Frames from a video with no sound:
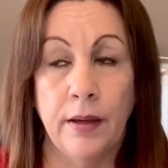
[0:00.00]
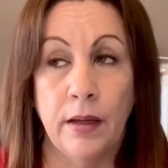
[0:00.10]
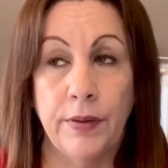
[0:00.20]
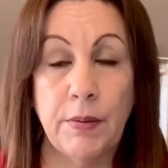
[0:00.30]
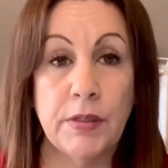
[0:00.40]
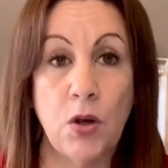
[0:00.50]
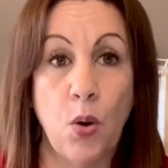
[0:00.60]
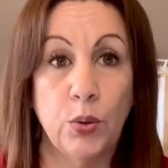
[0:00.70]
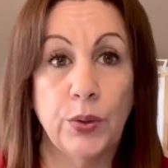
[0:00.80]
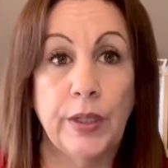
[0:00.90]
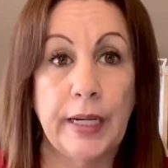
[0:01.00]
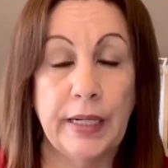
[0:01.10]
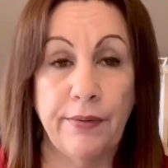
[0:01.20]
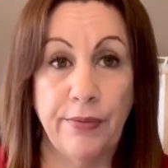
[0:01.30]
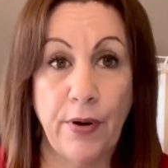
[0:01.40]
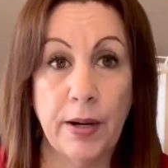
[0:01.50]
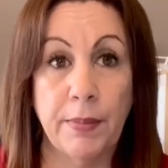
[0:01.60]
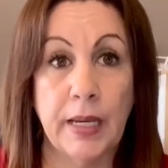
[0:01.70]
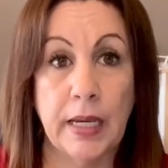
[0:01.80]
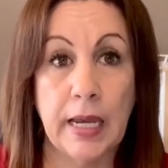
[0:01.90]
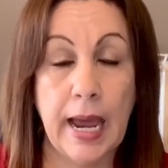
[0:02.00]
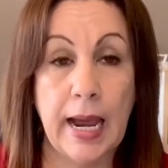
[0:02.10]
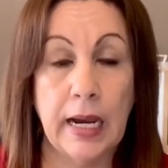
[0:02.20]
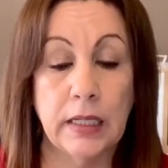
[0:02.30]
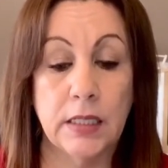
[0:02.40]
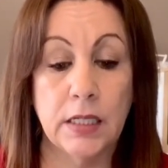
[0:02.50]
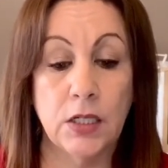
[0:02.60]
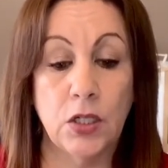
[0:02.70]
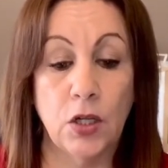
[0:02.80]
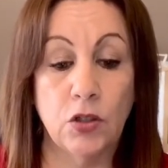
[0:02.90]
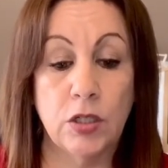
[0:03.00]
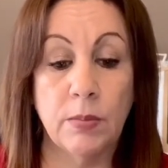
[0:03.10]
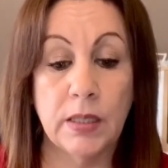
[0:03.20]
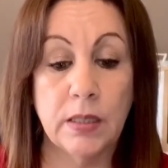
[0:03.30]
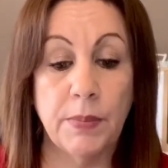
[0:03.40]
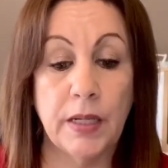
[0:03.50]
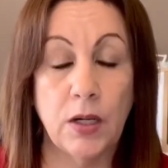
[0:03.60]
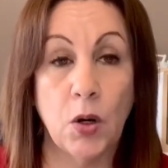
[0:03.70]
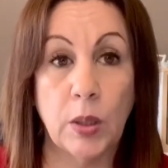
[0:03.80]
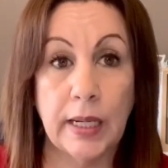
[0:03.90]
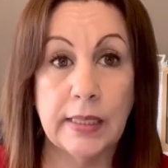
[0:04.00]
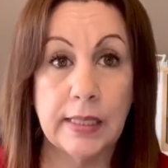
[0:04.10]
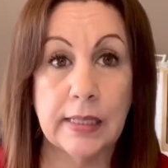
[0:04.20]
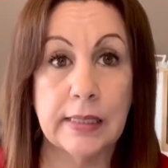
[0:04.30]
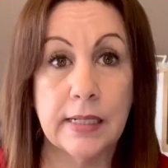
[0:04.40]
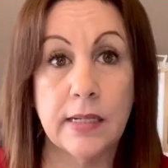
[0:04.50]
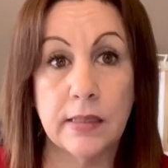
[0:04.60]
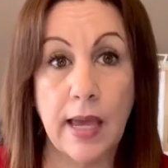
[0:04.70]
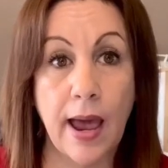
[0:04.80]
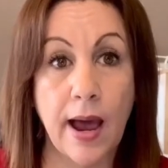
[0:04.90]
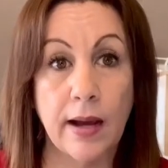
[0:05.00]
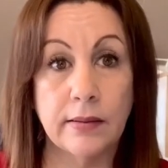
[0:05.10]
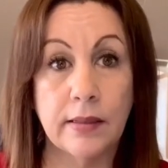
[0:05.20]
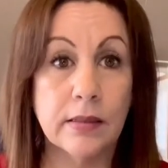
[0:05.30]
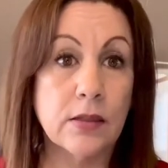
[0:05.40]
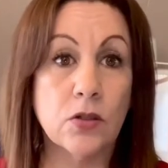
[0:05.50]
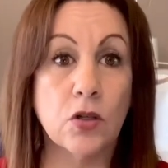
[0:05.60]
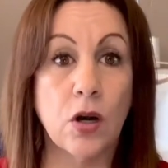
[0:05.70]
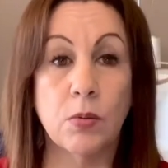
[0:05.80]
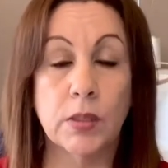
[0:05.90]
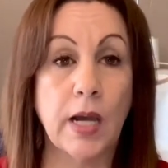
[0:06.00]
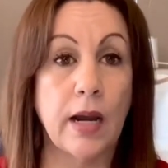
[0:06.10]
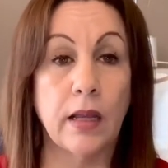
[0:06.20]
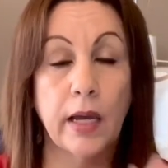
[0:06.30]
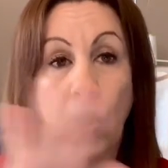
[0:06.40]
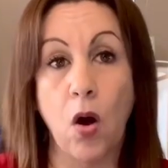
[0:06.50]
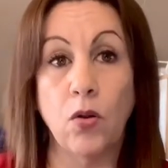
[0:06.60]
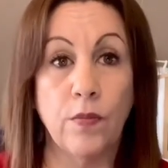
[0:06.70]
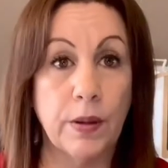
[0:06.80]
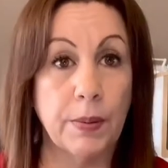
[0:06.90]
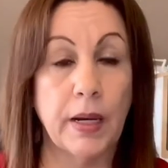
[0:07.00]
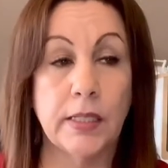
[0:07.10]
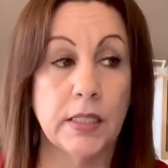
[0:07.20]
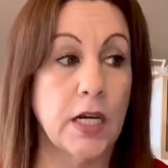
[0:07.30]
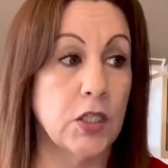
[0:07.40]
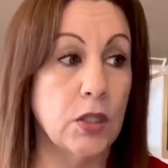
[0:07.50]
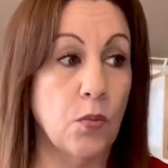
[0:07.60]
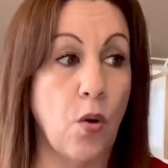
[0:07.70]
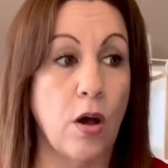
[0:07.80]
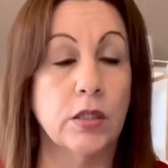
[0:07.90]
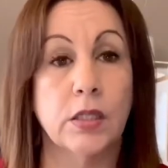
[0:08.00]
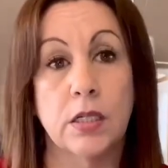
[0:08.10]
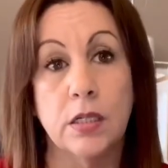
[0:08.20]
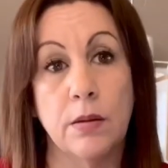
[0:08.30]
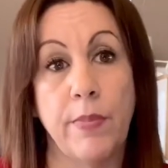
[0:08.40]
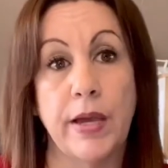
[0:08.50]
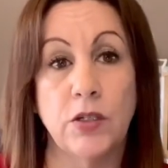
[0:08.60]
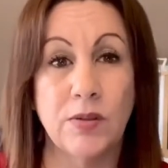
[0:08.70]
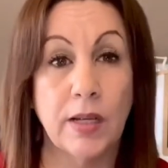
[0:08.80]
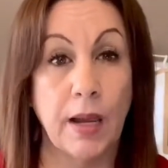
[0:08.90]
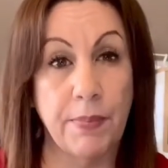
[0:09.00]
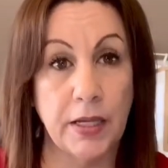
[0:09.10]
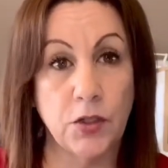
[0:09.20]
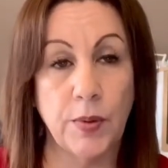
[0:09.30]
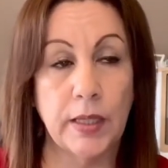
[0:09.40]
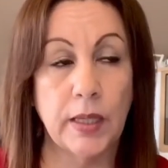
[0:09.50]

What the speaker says: there was an older lady in front of me and, you know, she must have been in her late 60s. And this little girl was kind of like all over the place, touching the walls, touching the bench. There's like a bench right